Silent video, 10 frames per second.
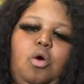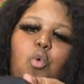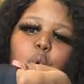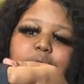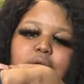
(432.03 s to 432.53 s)

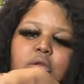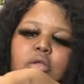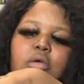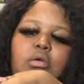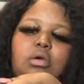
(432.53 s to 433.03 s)
on,
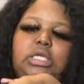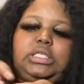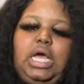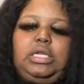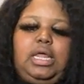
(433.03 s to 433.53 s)
it's
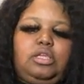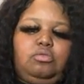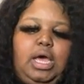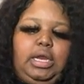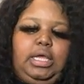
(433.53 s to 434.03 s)
kind of like you
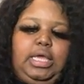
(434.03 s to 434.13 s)
got a